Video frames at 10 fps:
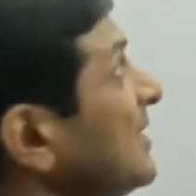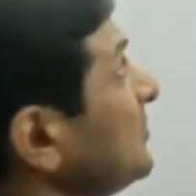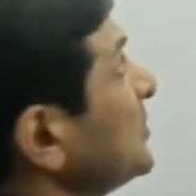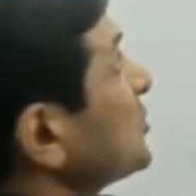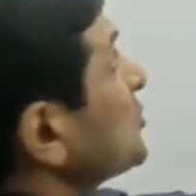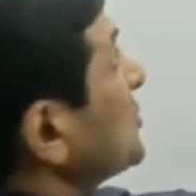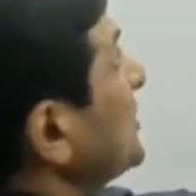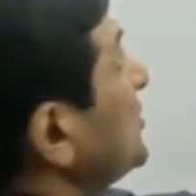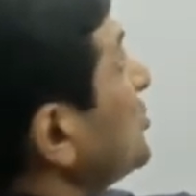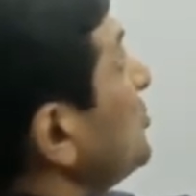Means
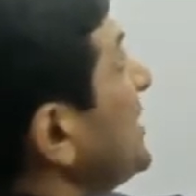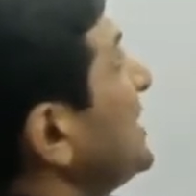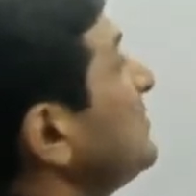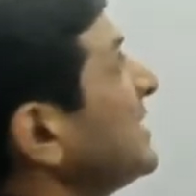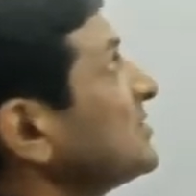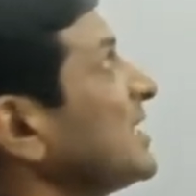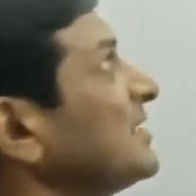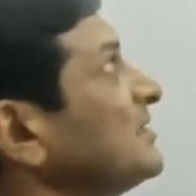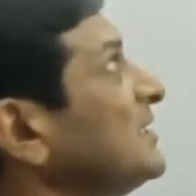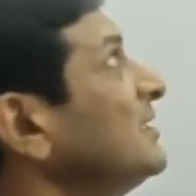total 2 elements
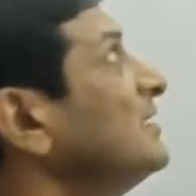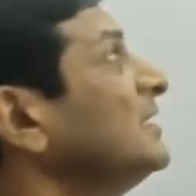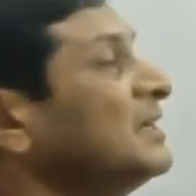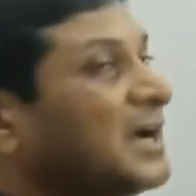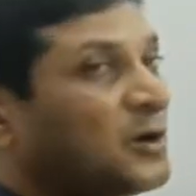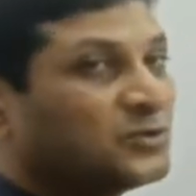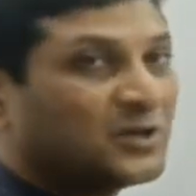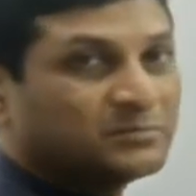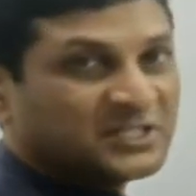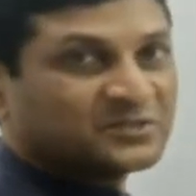are there out of this